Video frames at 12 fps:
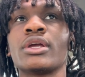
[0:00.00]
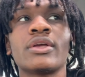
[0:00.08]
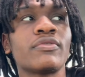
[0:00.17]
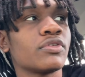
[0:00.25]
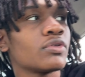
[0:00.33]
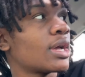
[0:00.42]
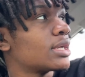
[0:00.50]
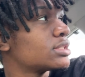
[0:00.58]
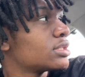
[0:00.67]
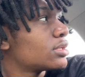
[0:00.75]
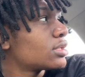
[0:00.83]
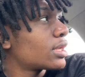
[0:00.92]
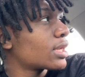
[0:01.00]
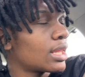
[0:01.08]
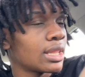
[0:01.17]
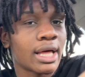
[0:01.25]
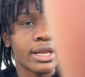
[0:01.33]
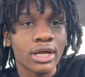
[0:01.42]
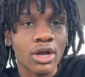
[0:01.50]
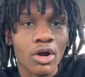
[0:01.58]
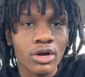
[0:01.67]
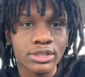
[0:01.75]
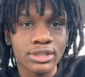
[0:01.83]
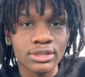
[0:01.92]
if you guys hear like a lot of
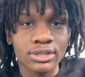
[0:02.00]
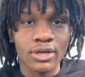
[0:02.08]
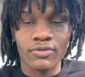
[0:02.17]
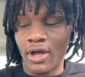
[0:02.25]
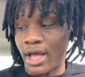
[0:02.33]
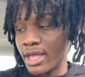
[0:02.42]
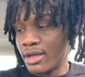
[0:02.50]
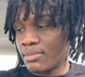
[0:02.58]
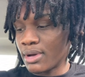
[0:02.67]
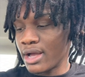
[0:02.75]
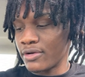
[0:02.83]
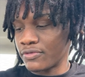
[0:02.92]
cars and stuff i am by a